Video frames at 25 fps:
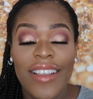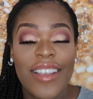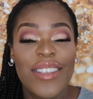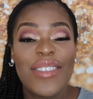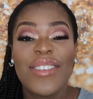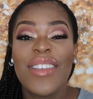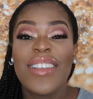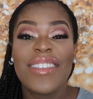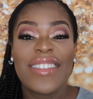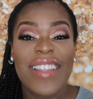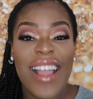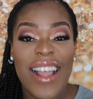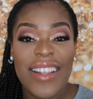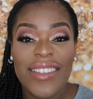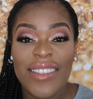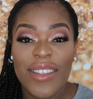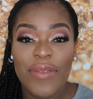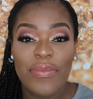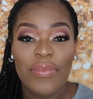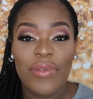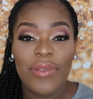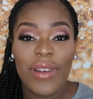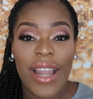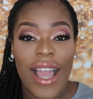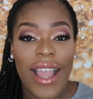It's just that
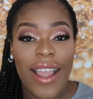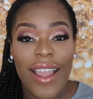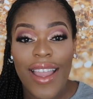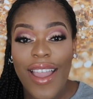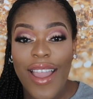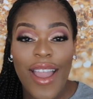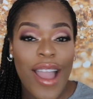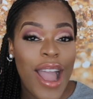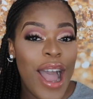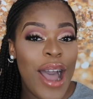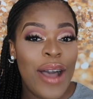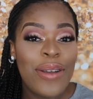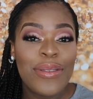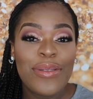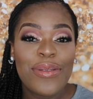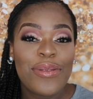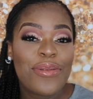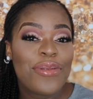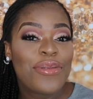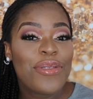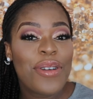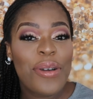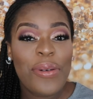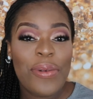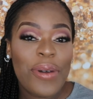simple. Like, I want
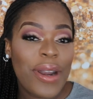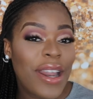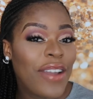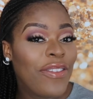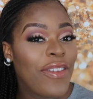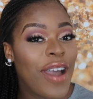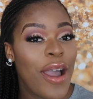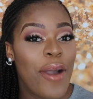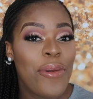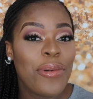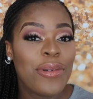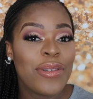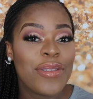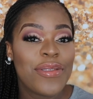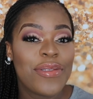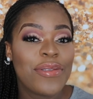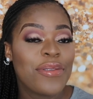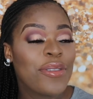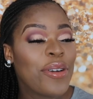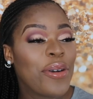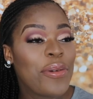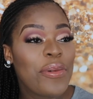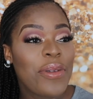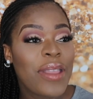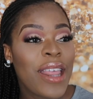to rock whatever I want to
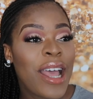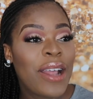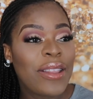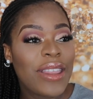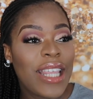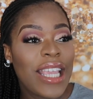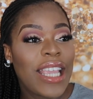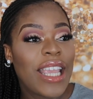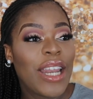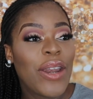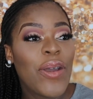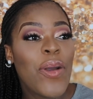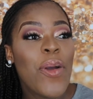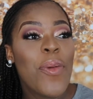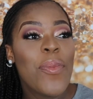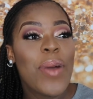rock without thinking,